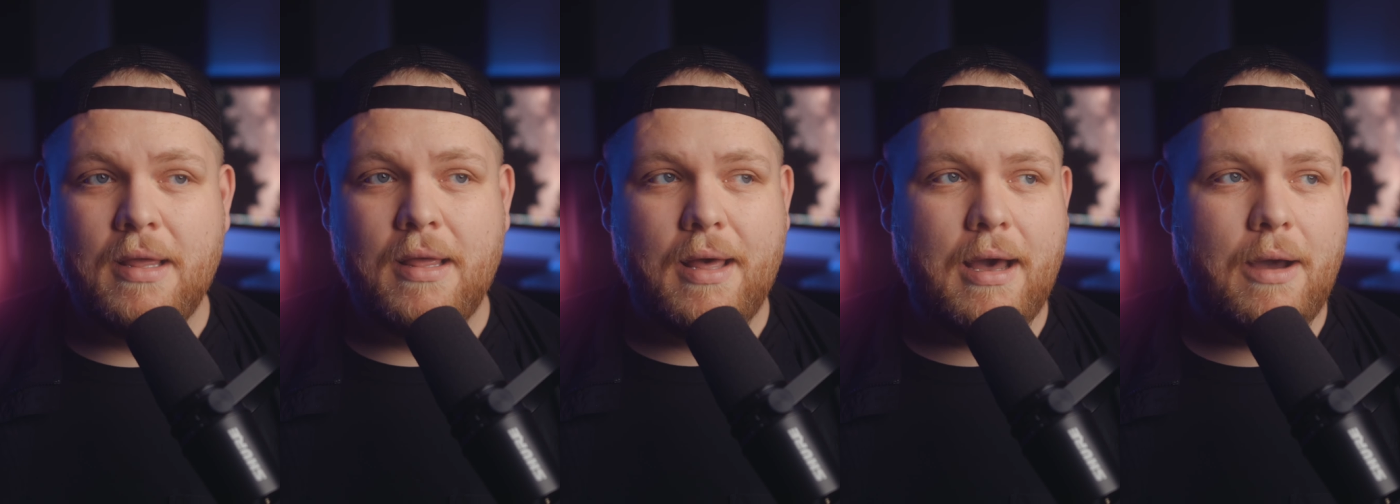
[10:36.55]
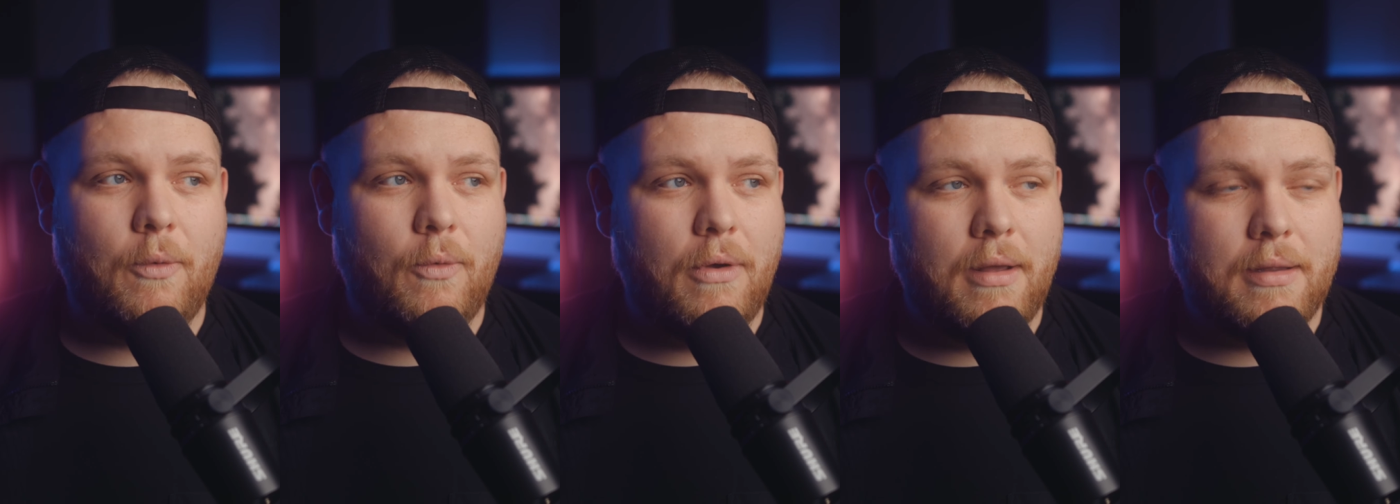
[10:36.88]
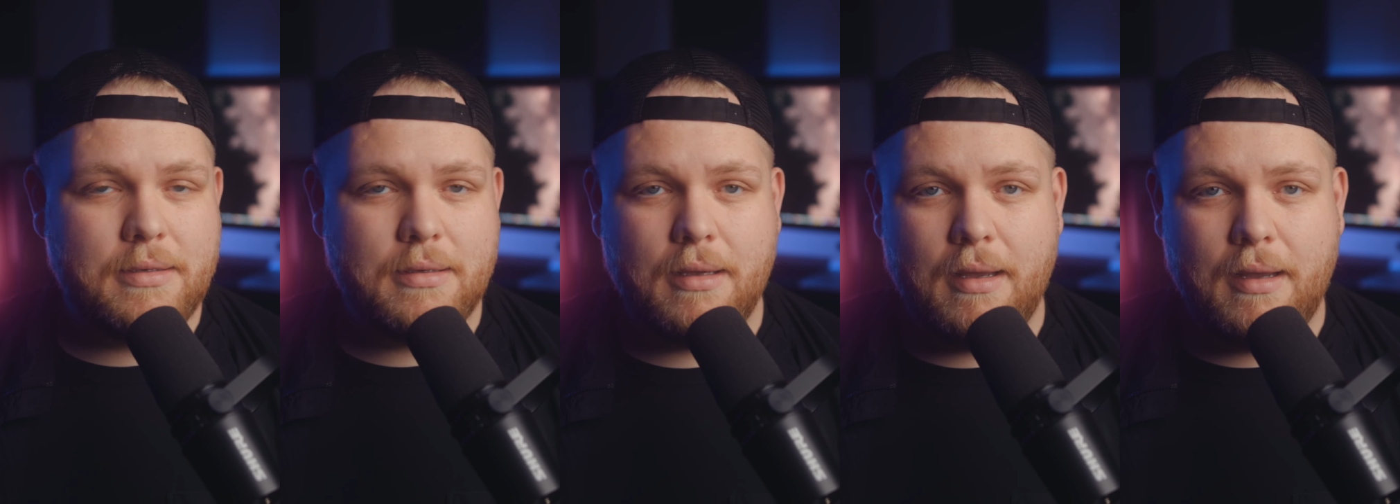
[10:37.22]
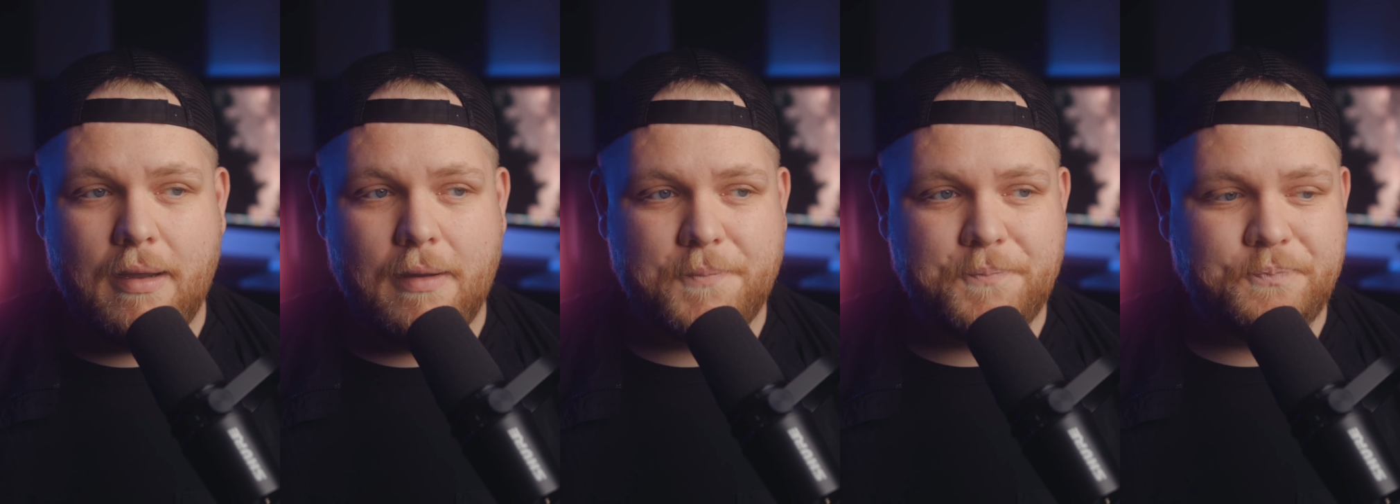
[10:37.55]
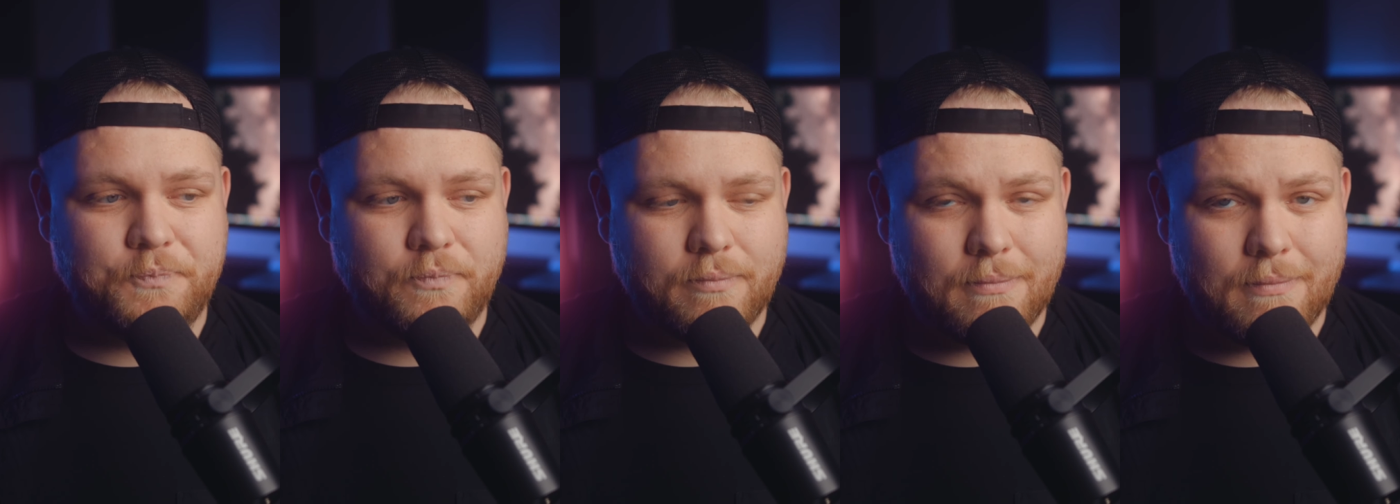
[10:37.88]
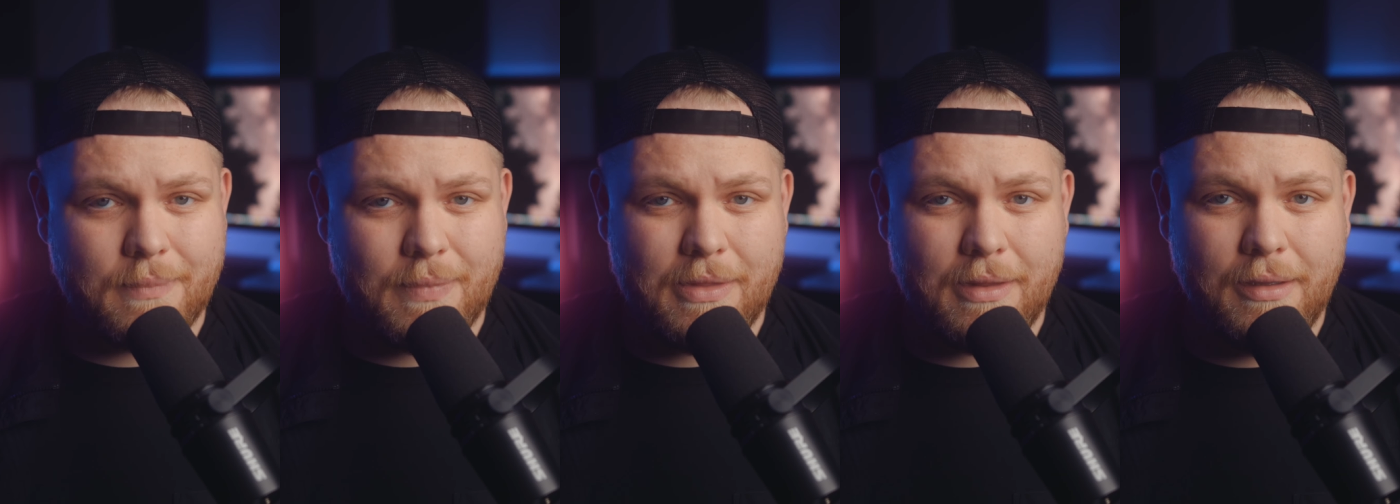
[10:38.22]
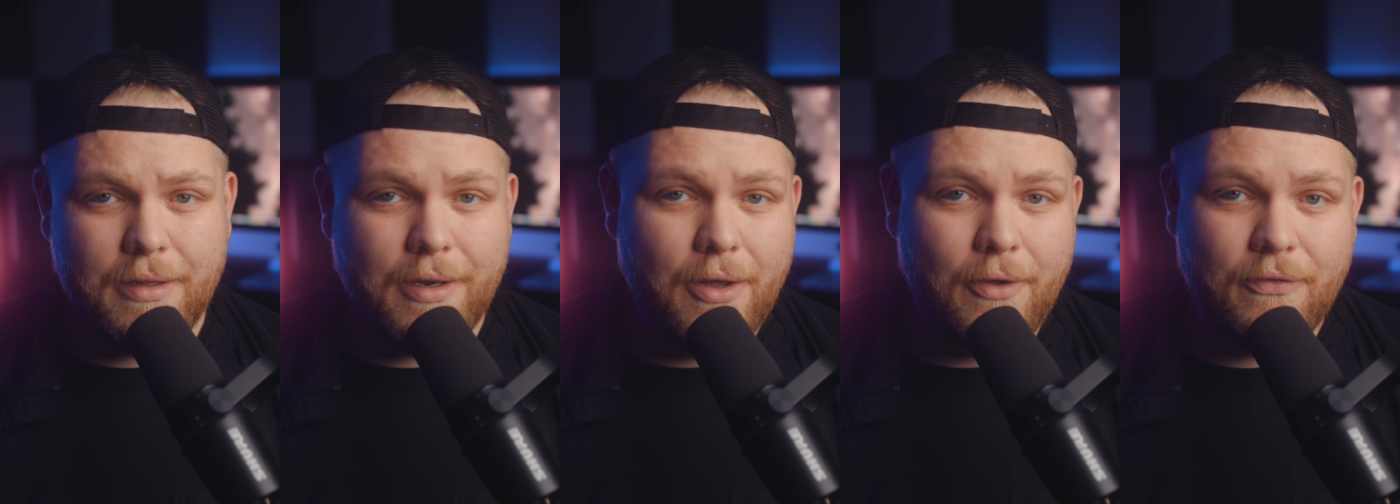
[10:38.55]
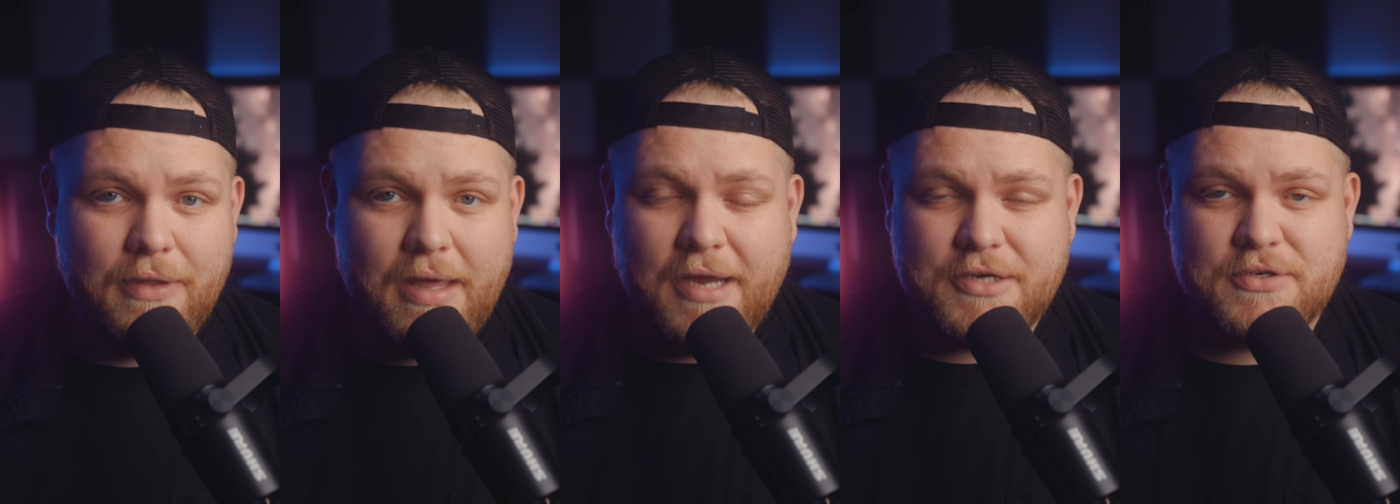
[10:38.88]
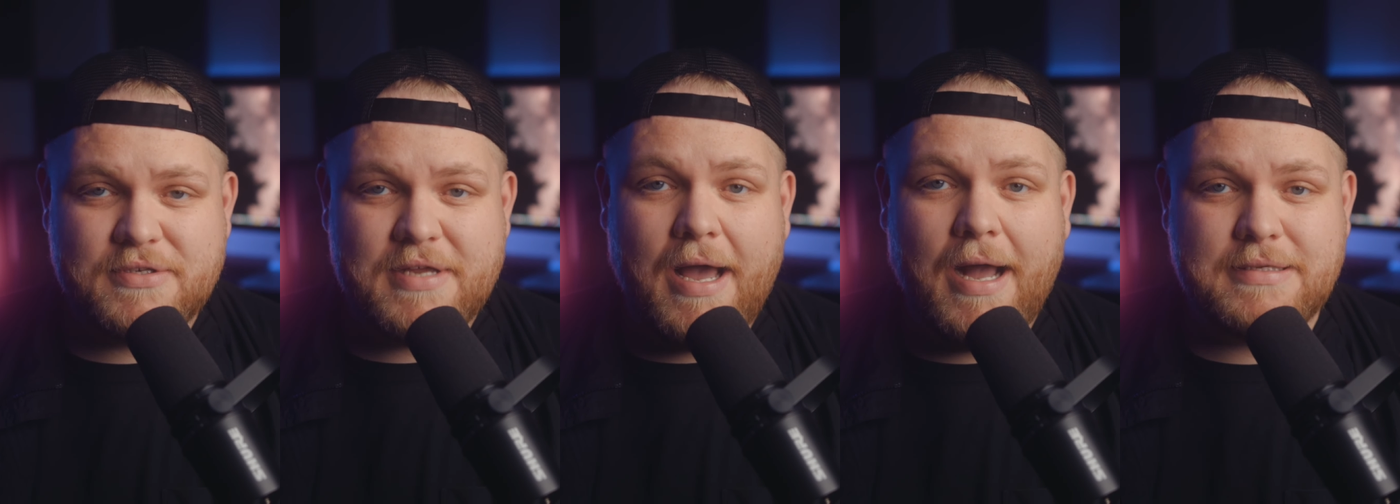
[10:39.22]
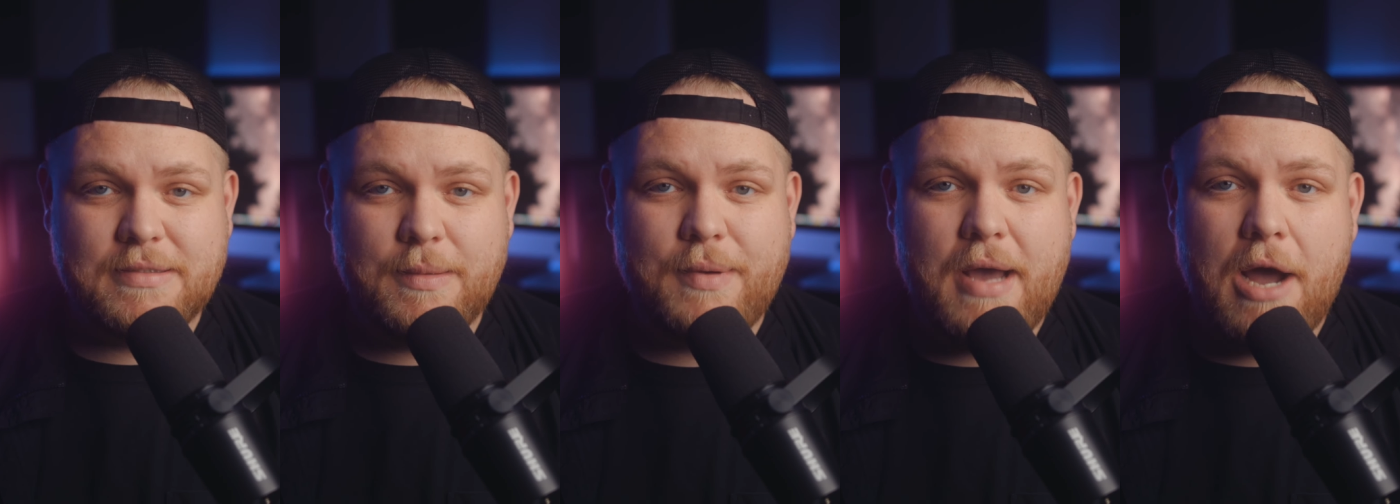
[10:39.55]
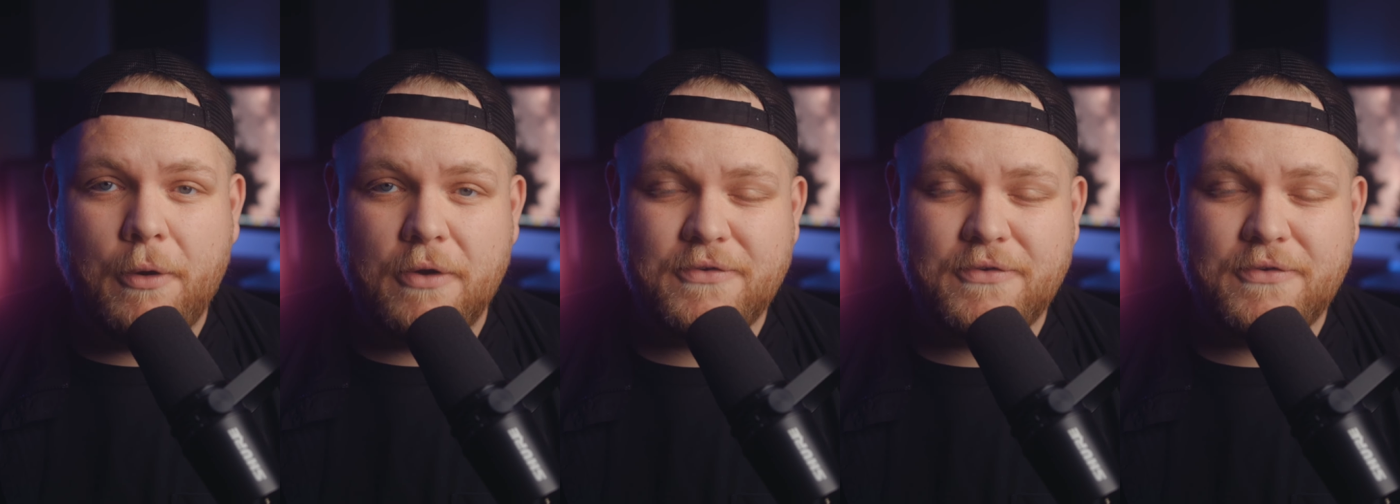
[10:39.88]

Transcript: I want the extra size and the power.